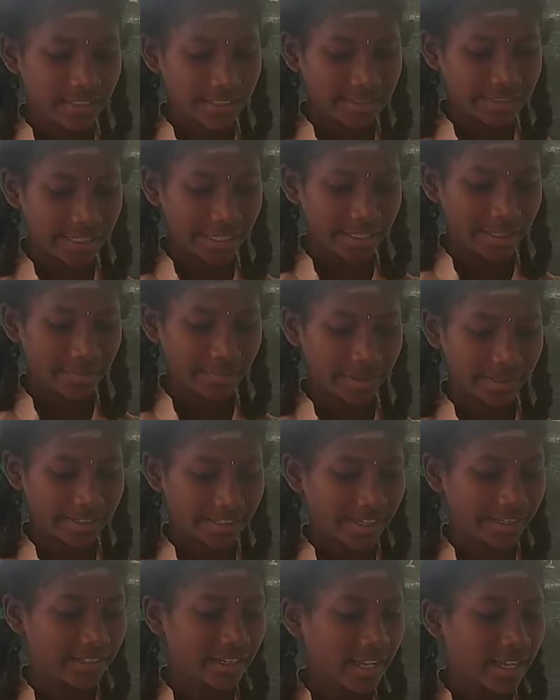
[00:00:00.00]
Journey by
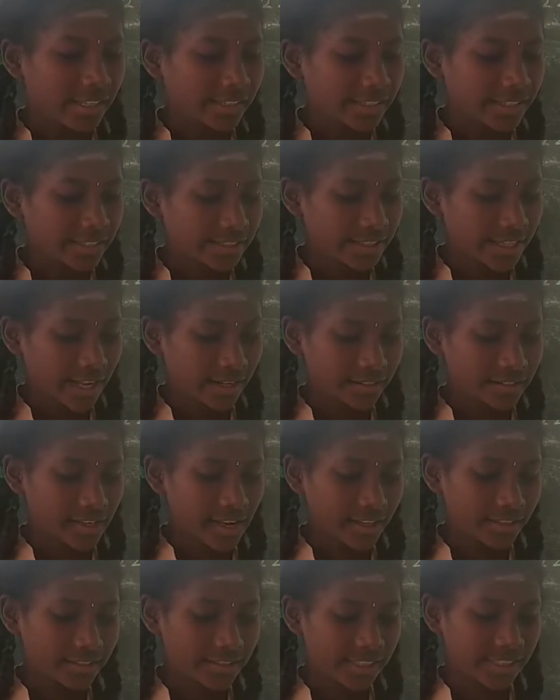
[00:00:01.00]
Train. This
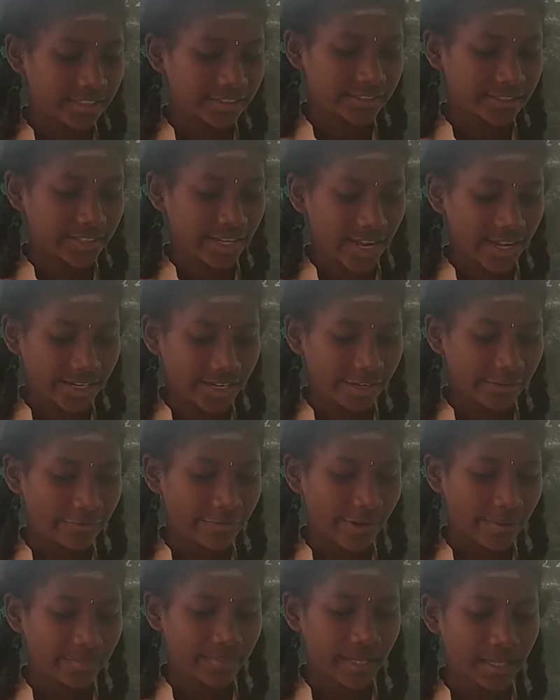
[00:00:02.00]
extract is taken
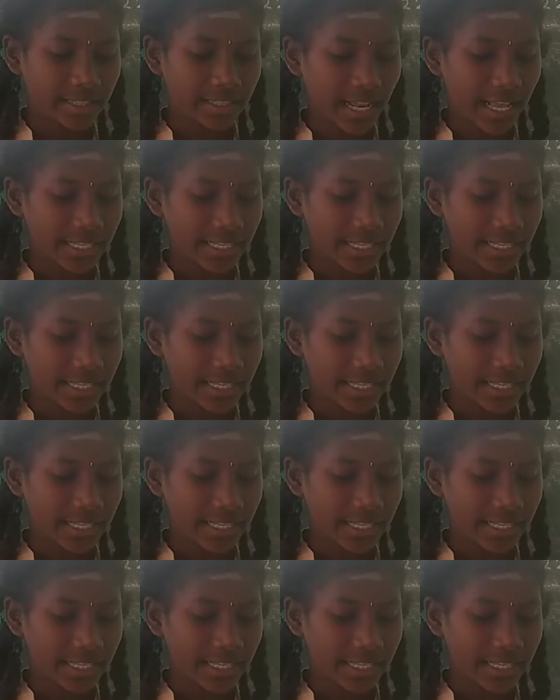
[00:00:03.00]
from the